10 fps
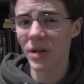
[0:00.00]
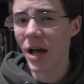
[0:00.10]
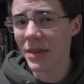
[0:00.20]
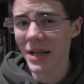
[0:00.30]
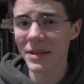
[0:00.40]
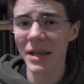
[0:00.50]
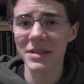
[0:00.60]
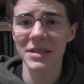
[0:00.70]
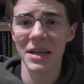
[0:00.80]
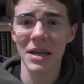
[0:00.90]
Not that
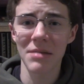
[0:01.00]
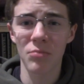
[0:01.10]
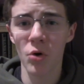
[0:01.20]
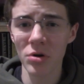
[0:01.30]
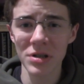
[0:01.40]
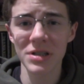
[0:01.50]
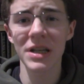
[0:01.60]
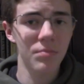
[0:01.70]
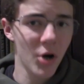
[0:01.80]
that's important.